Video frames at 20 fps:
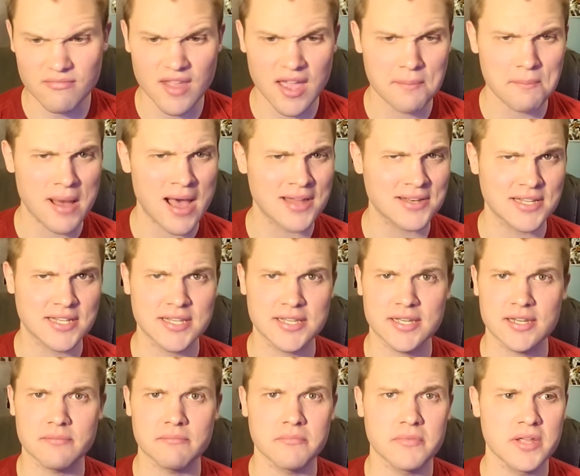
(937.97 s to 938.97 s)
And my
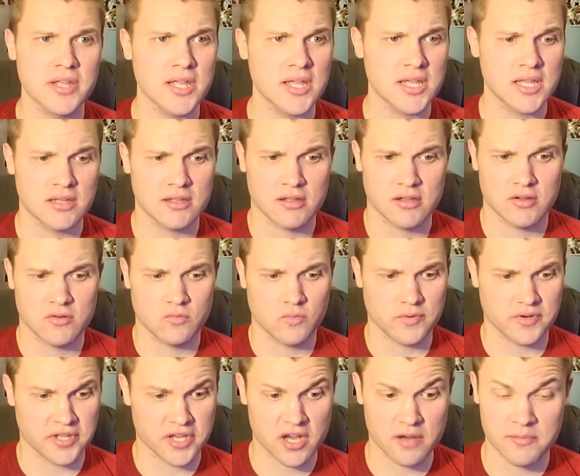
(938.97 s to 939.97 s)
DM
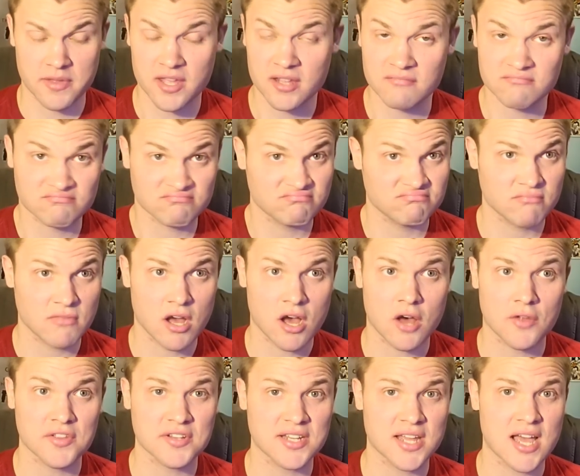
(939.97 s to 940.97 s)
would come in
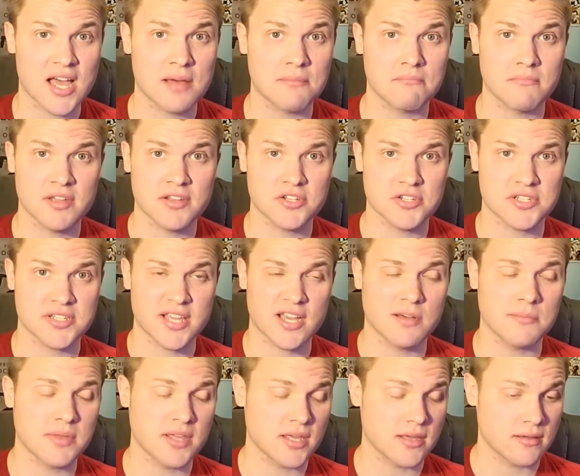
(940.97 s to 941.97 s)
all the time and just
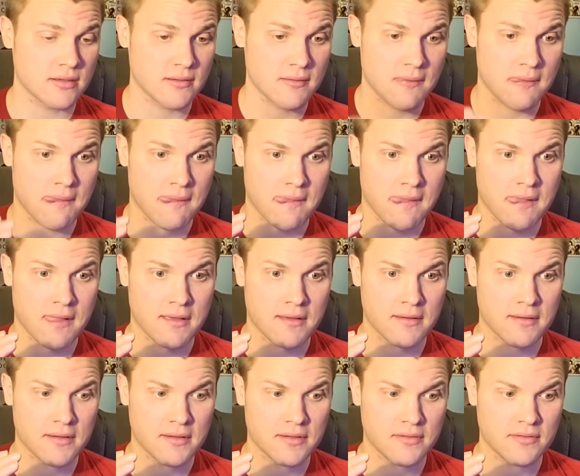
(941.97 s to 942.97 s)
tell me,
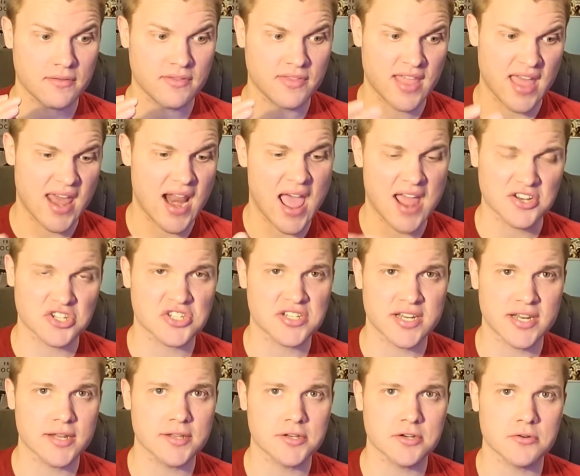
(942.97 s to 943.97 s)
that I just
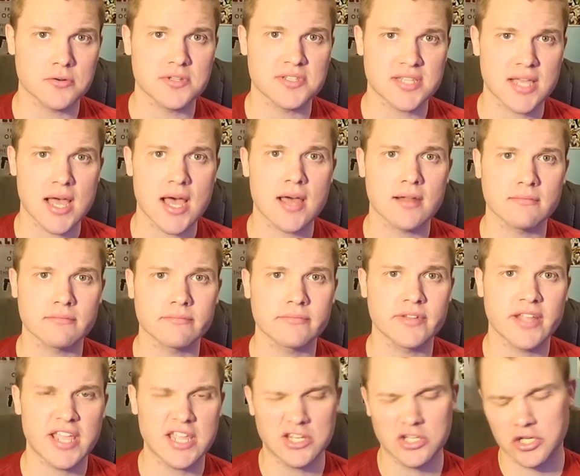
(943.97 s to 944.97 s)
needed to resign.
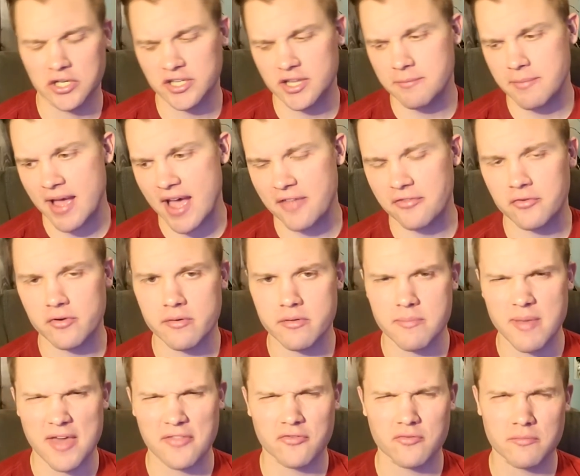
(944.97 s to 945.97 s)
He'd look in the bathroom, the
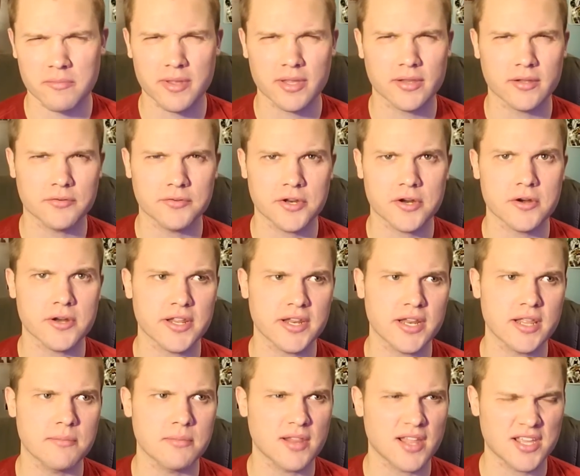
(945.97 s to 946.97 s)
bathroom would be a little dirty,
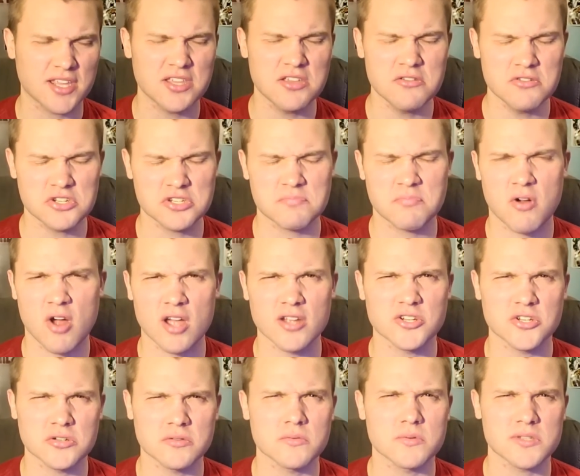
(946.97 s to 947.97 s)
and he'd be like, You just probably
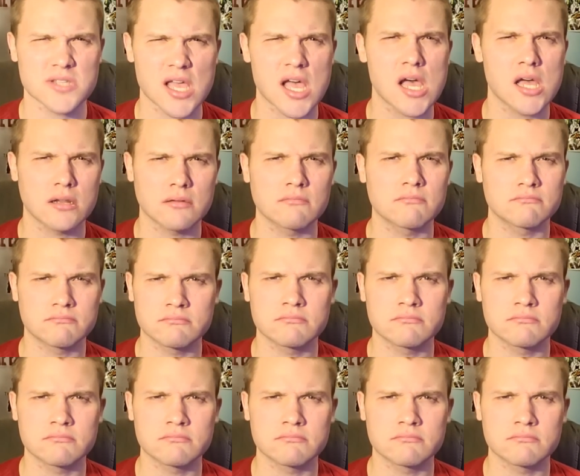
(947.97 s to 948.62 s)
should resign.